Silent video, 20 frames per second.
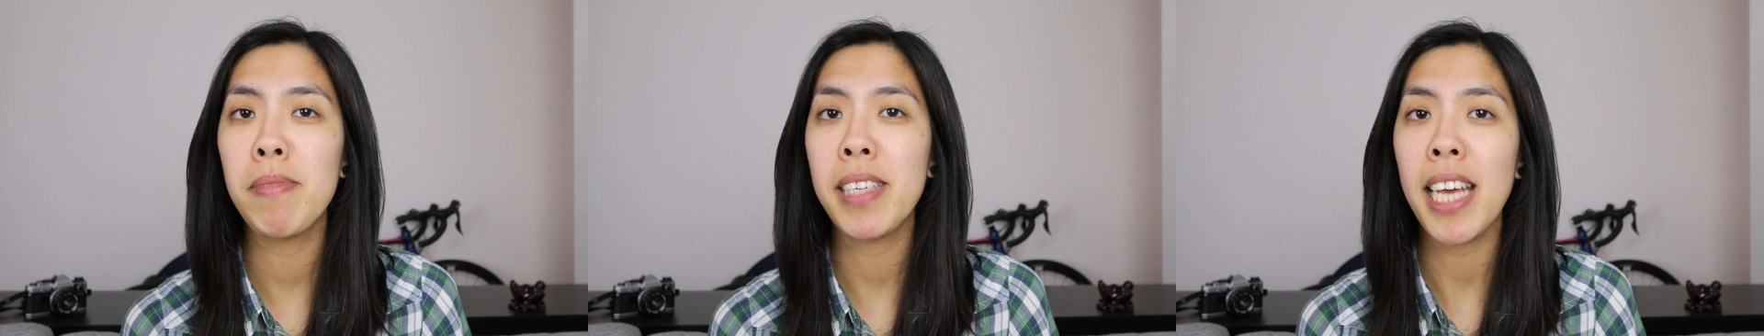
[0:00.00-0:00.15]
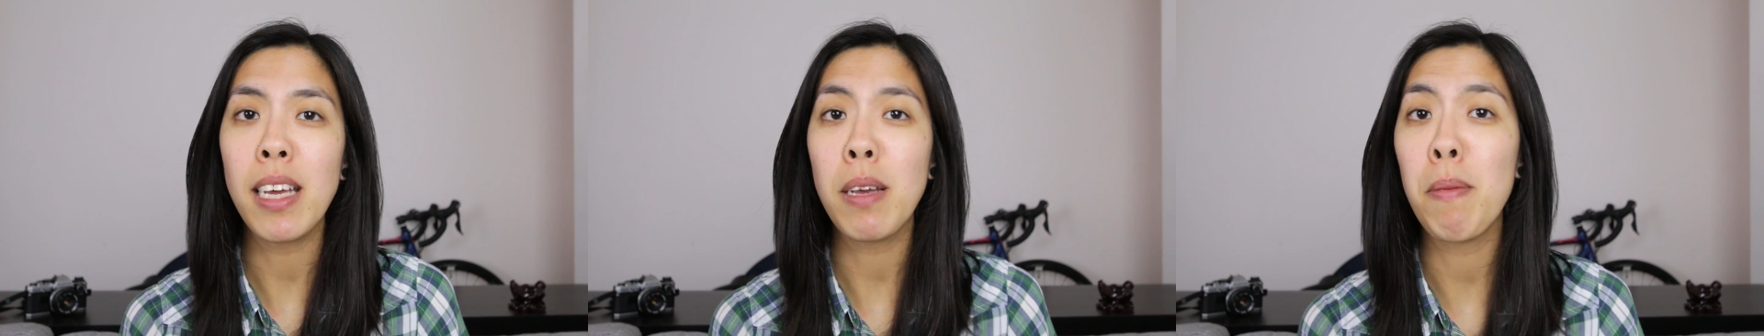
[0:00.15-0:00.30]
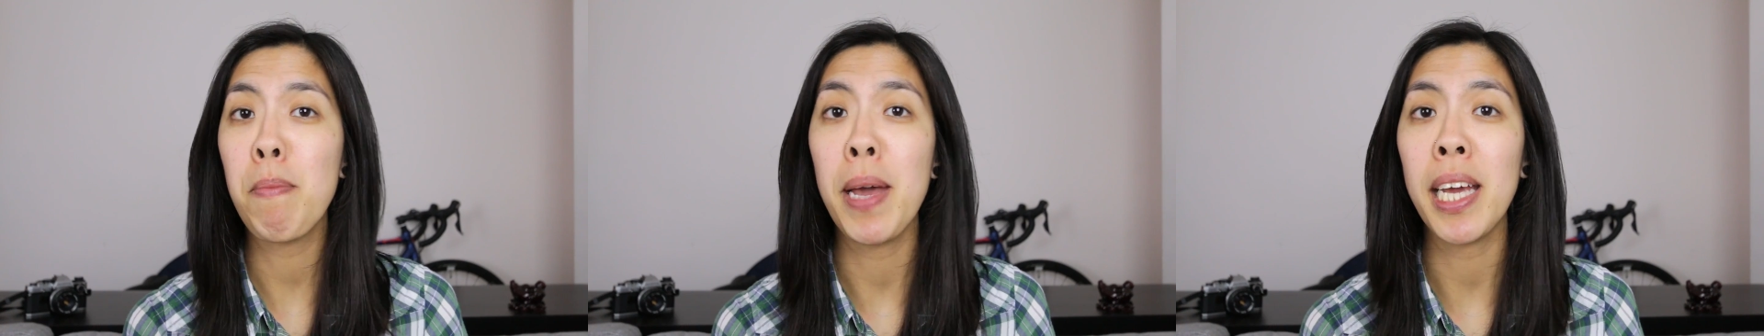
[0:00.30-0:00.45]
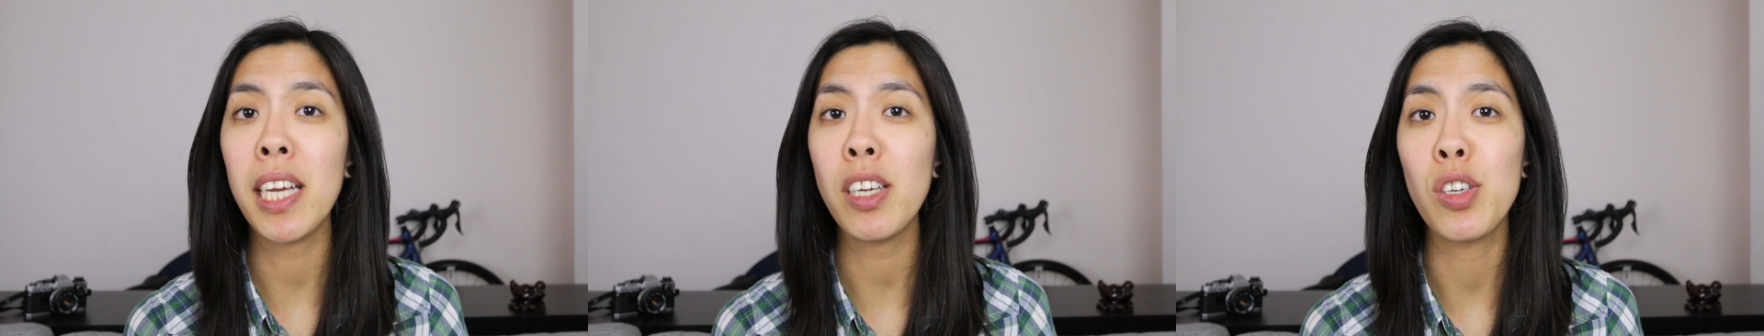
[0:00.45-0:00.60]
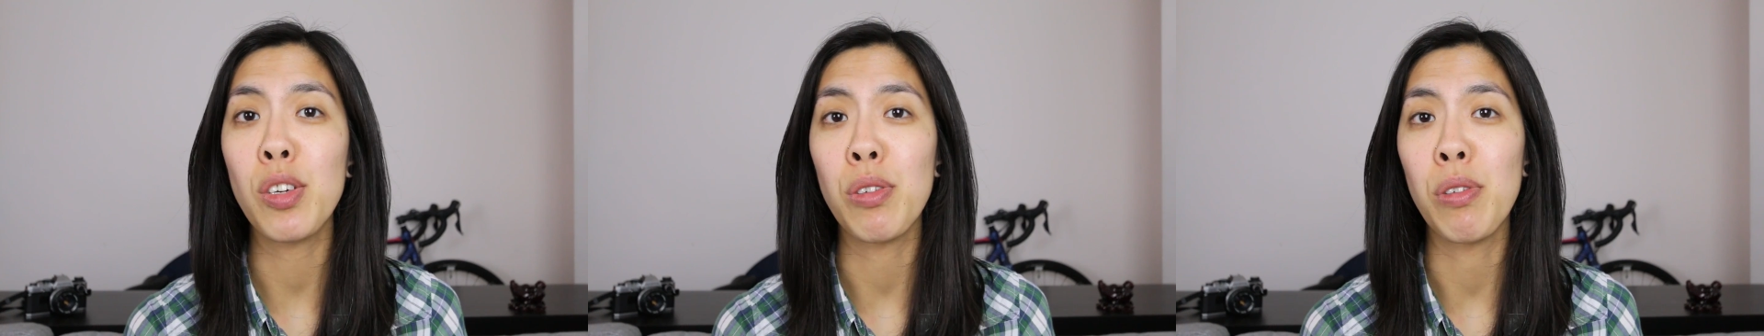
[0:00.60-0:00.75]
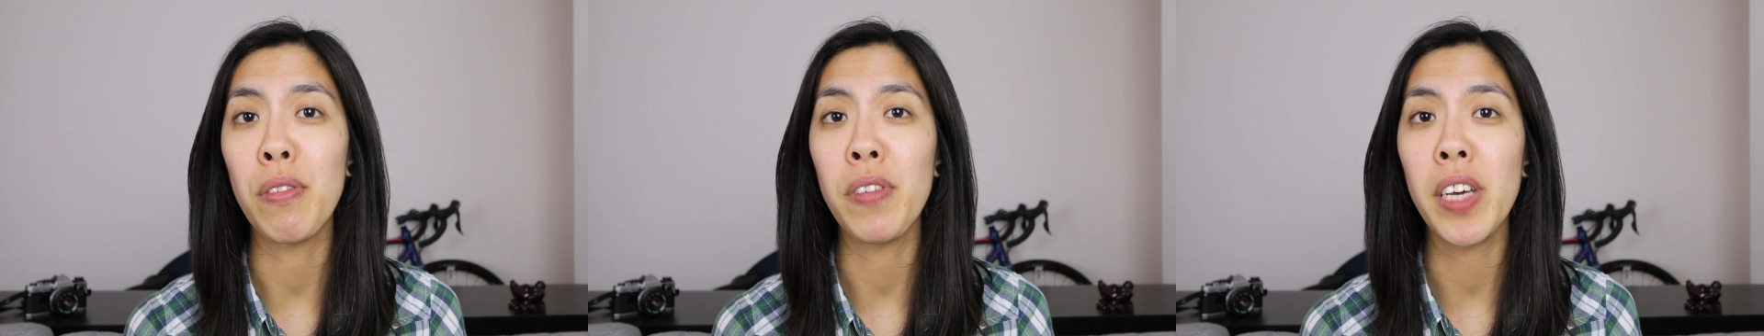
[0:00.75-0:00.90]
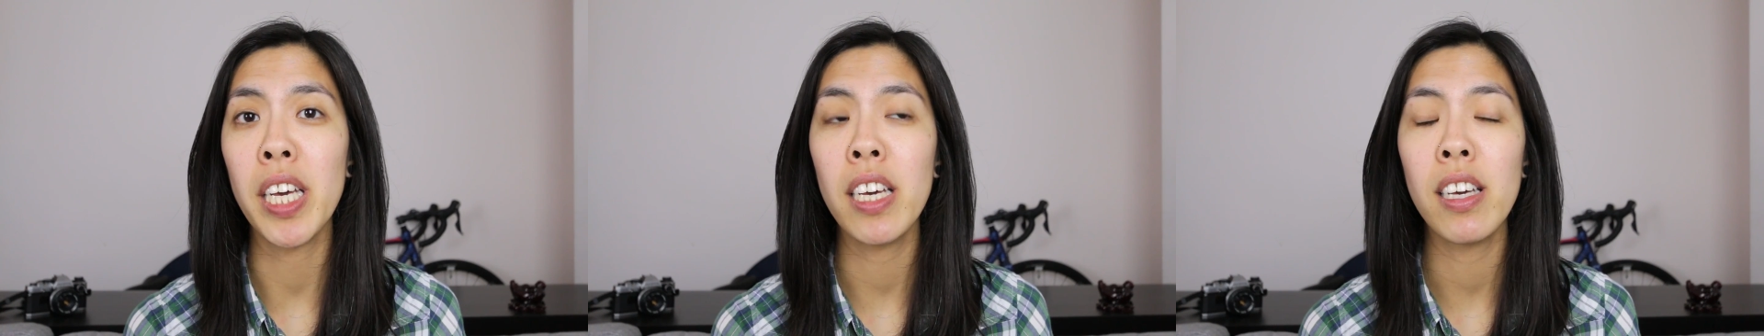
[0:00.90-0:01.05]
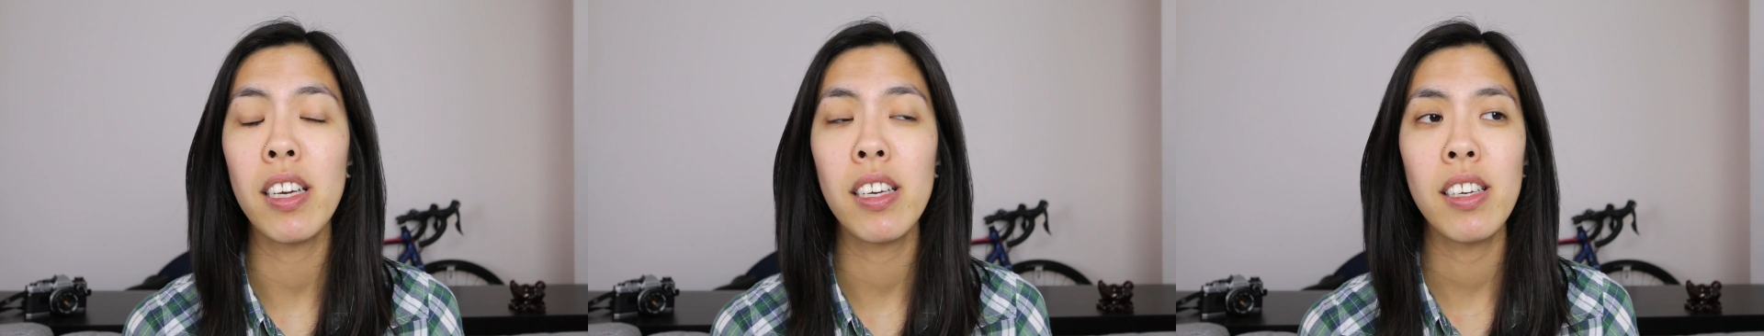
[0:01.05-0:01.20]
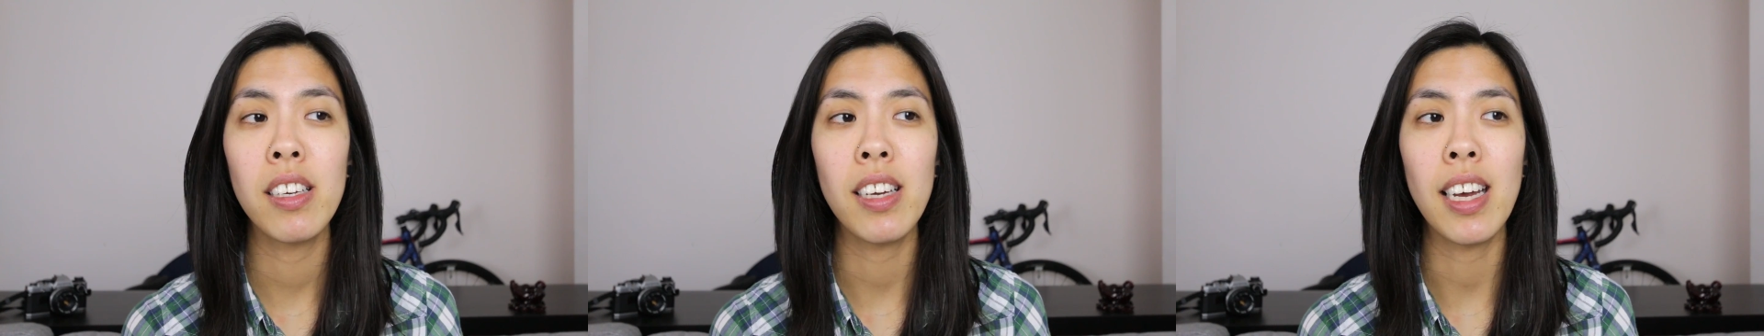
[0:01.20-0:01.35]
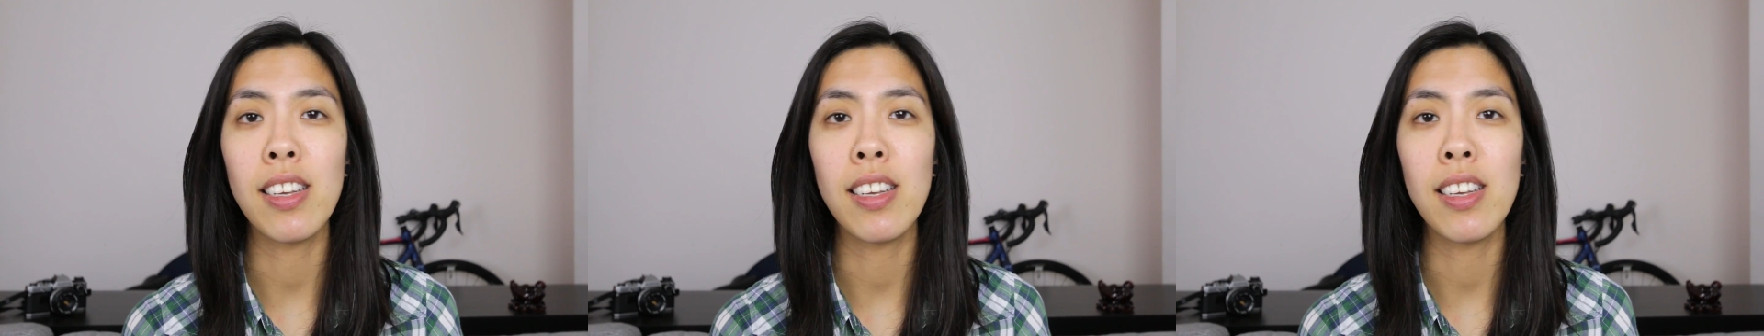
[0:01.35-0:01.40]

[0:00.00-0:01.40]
take a picture of it